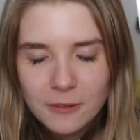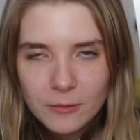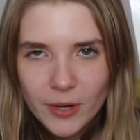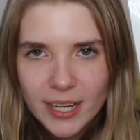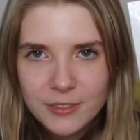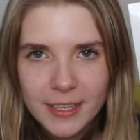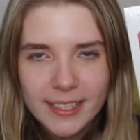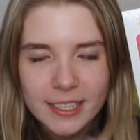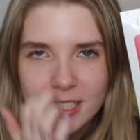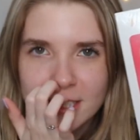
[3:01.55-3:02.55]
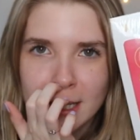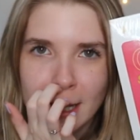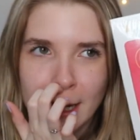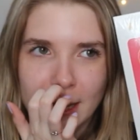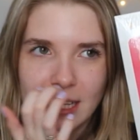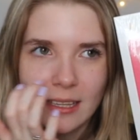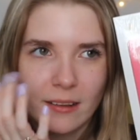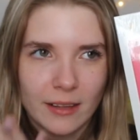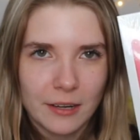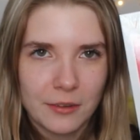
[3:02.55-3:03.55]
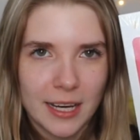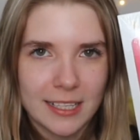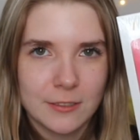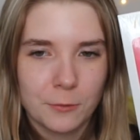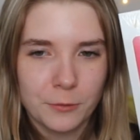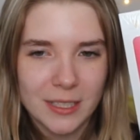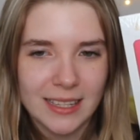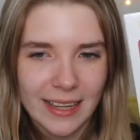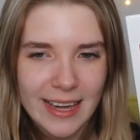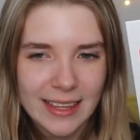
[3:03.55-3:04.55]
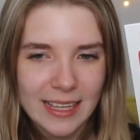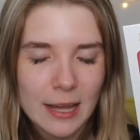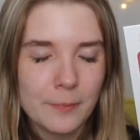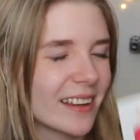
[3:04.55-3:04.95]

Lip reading: from Rise Records, and I think that a lot of you guys would like them.